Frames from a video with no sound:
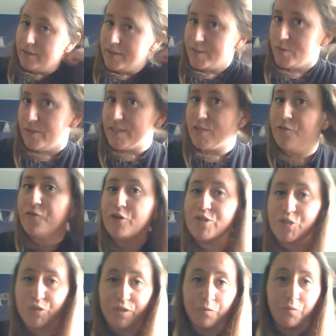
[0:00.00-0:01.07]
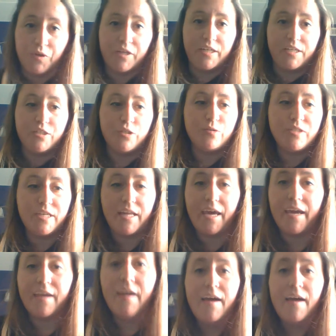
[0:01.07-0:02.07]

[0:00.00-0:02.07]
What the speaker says: So that's the first drill we're going to do today.